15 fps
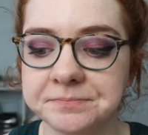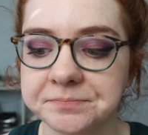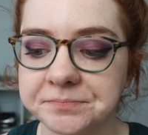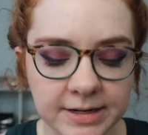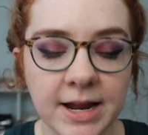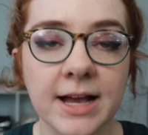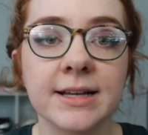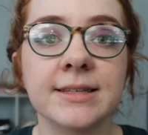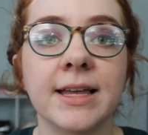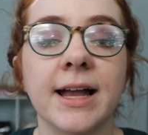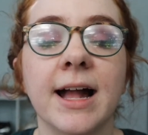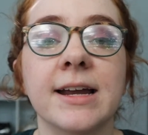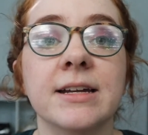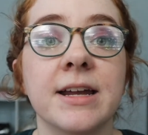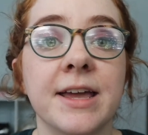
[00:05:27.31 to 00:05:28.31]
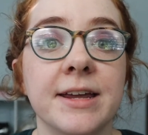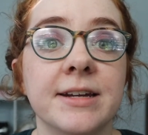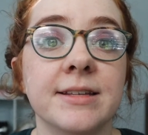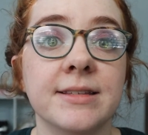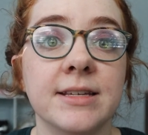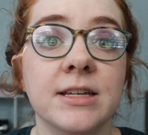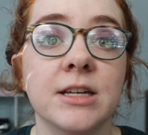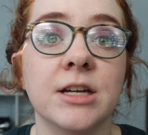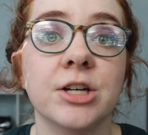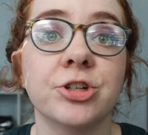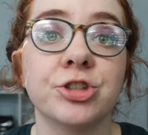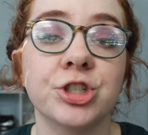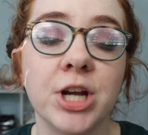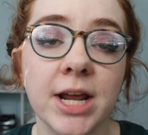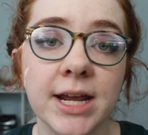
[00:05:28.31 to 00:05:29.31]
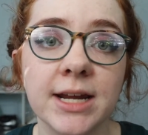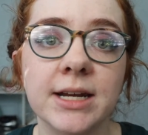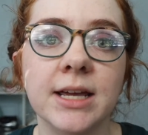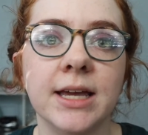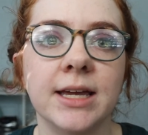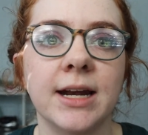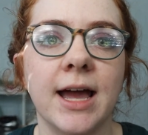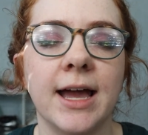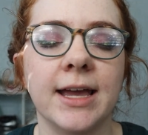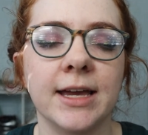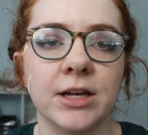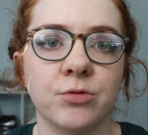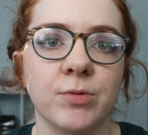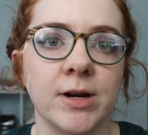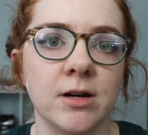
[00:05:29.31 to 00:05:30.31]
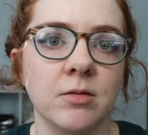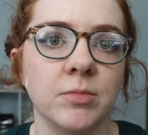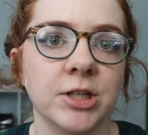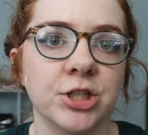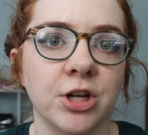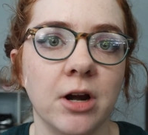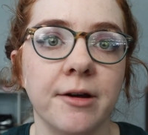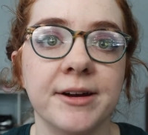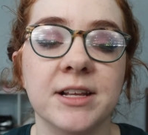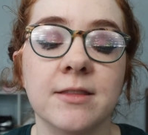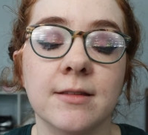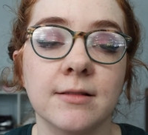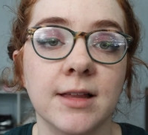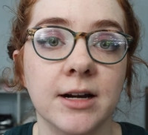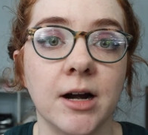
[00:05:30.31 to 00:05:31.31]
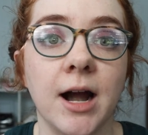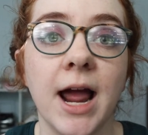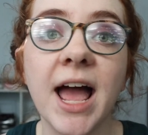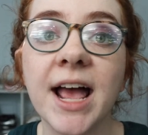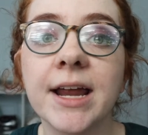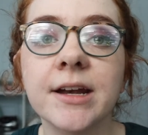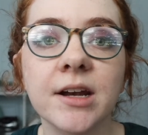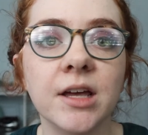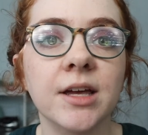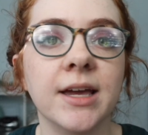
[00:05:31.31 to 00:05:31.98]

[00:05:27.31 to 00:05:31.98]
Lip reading: Next, I got an A to Z shade, and I had randomly generated the letter N,